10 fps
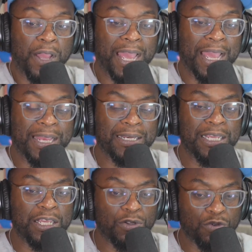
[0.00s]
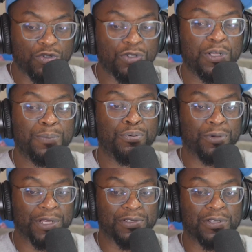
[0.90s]
and he usually
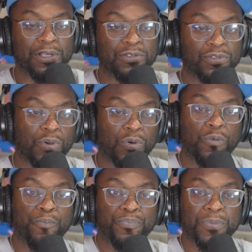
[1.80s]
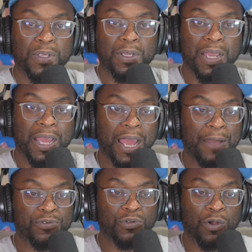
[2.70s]
brings it. So
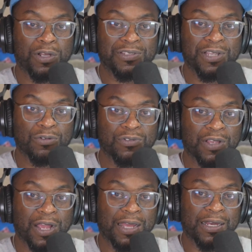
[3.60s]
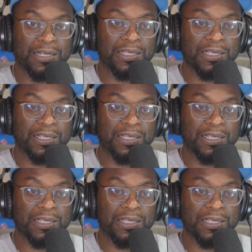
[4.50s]
Absol is outside, and